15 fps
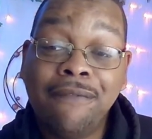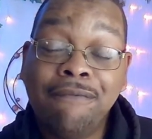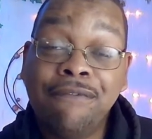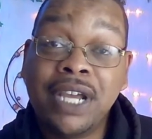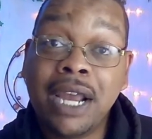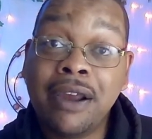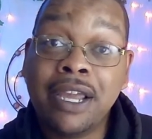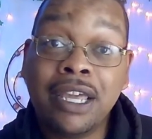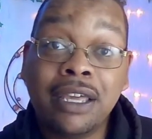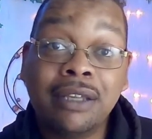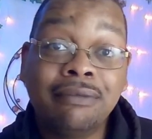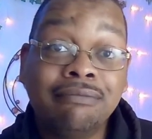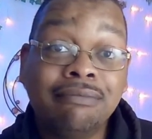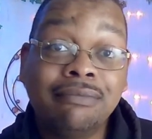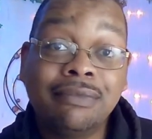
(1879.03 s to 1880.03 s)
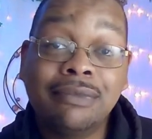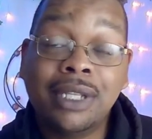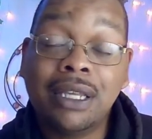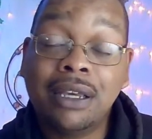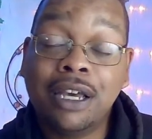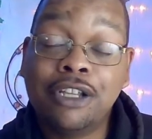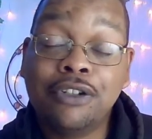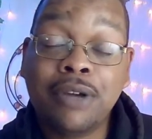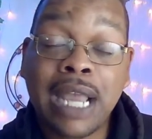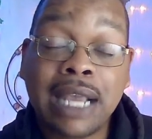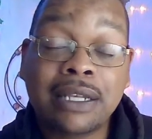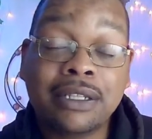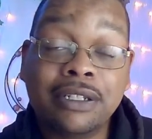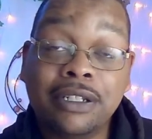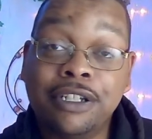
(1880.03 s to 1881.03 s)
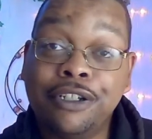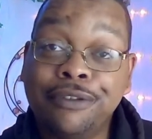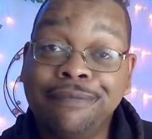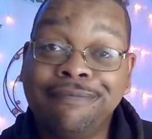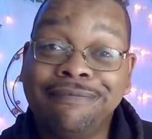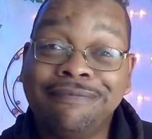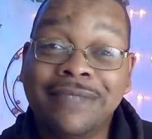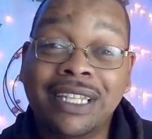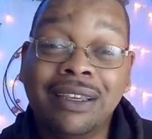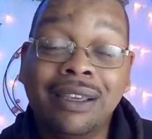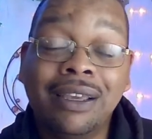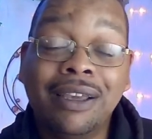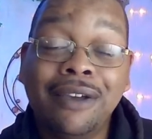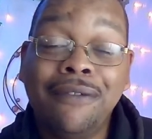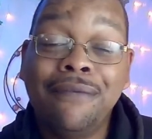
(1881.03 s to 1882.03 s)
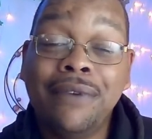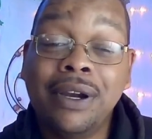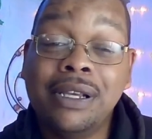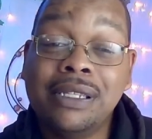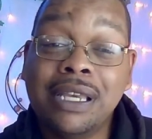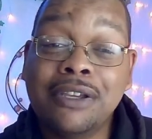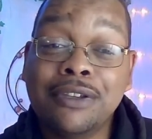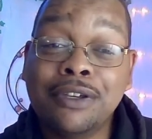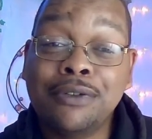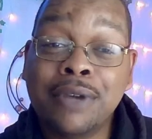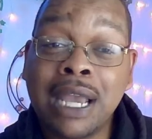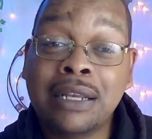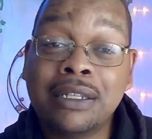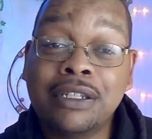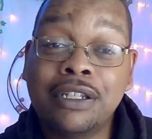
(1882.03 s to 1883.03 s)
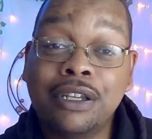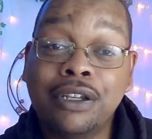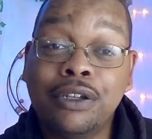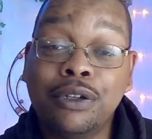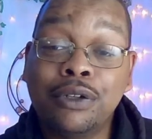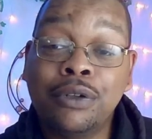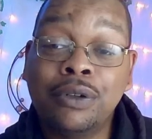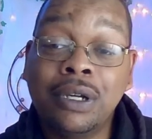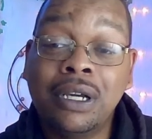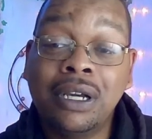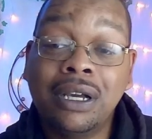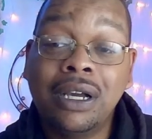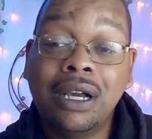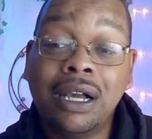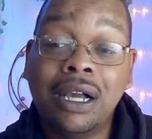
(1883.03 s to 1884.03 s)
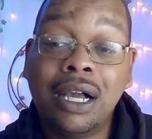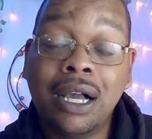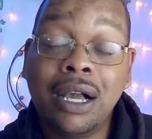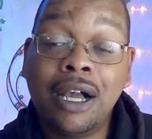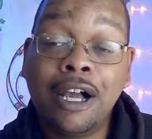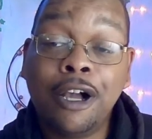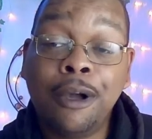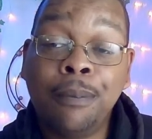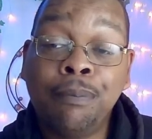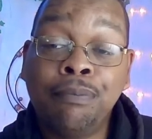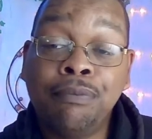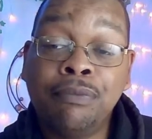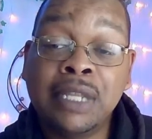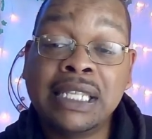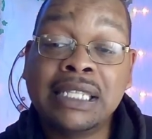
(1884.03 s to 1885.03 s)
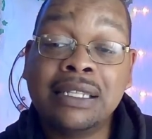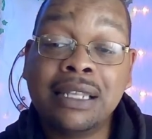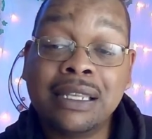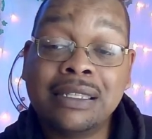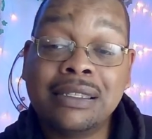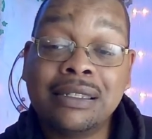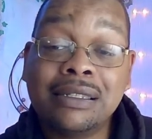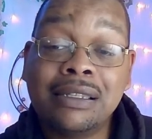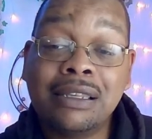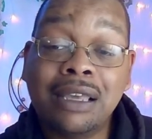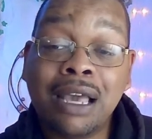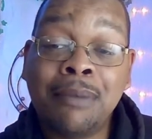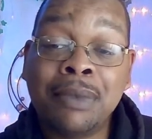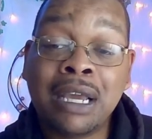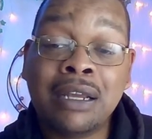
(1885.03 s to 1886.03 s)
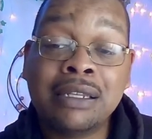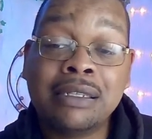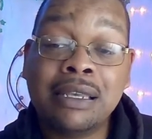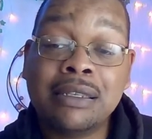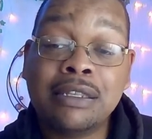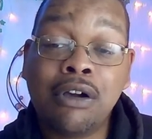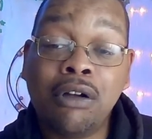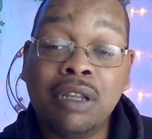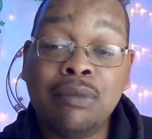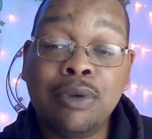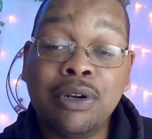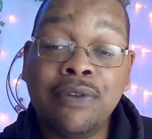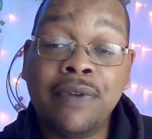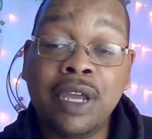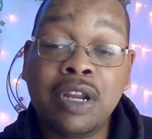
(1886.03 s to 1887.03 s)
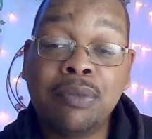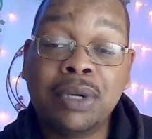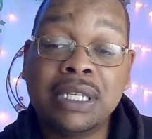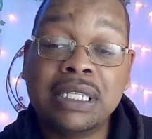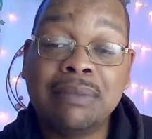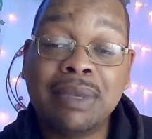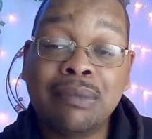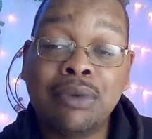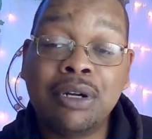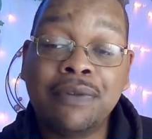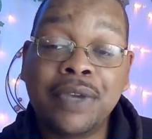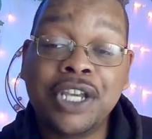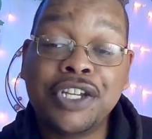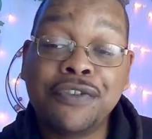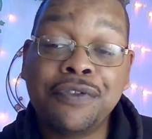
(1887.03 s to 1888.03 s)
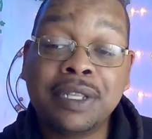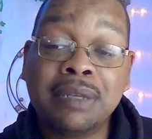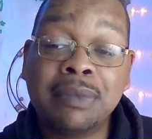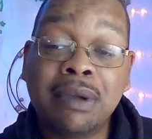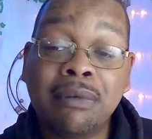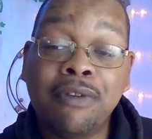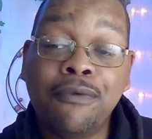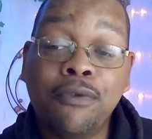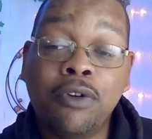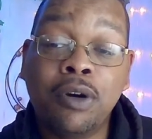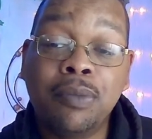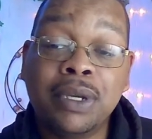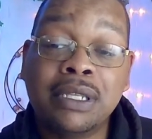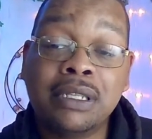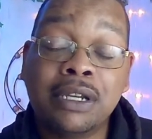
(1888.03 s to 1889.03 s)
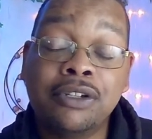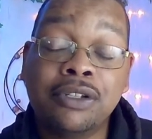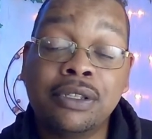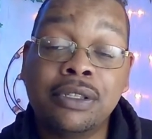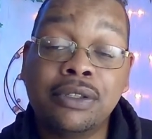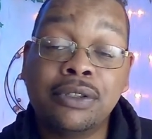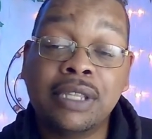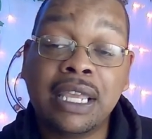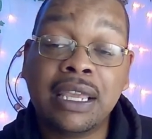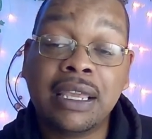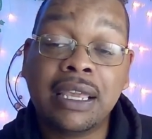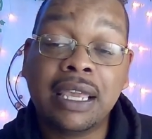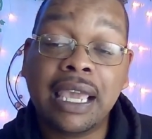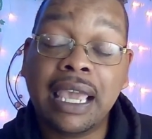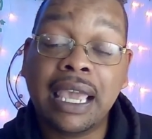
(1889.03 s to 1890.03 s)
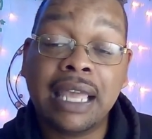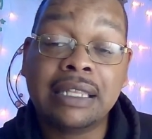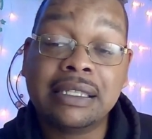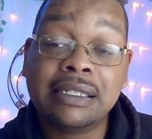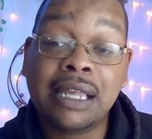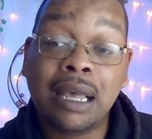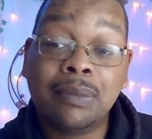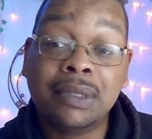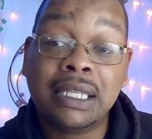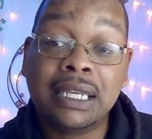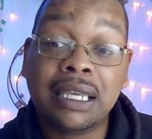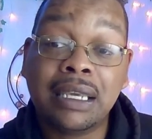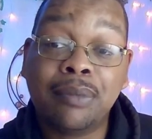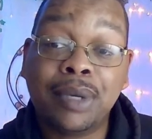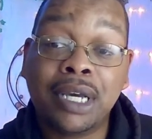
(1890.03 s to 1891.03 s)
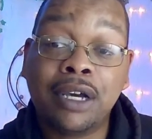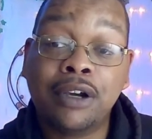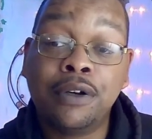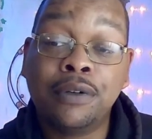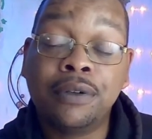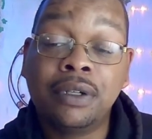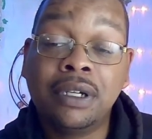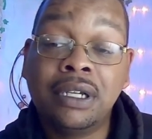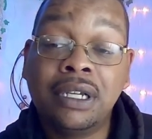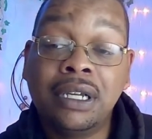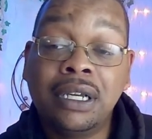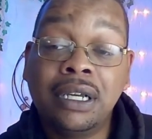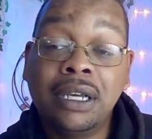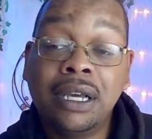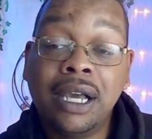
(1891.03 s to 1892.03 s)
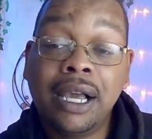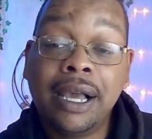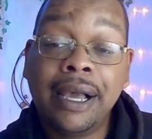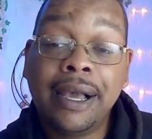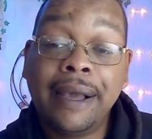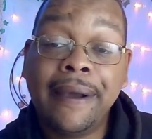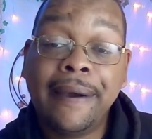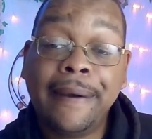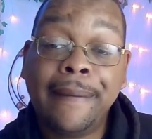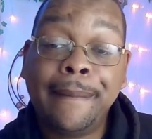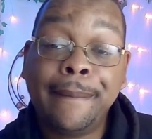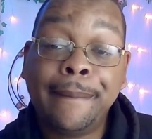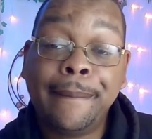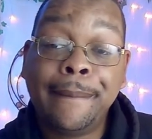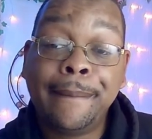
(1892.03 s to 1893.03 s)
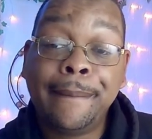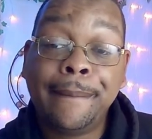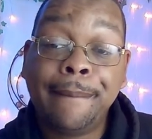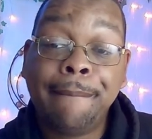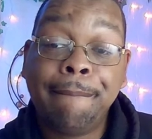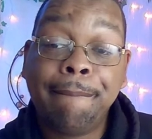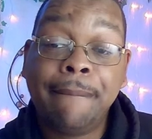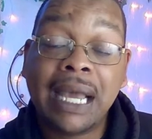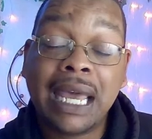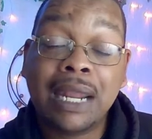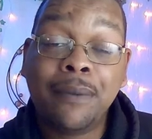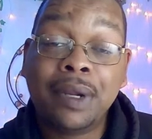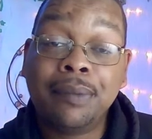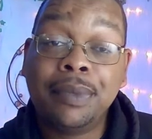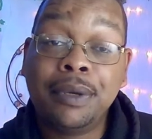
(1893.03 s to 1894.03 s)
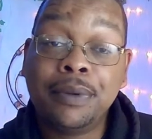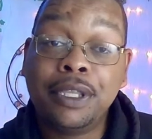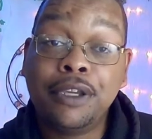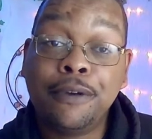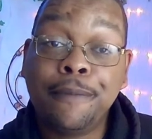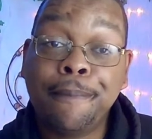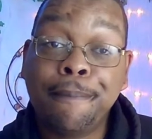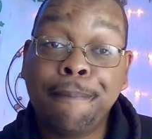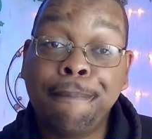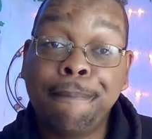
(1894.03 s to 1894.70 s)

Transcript: very attracted to you, very sexually attracted to you. That's I'm not gonna say it's the only motivator, but it's a big motivation for them coming forward because they can't stop thinking about um, how they want to be with you.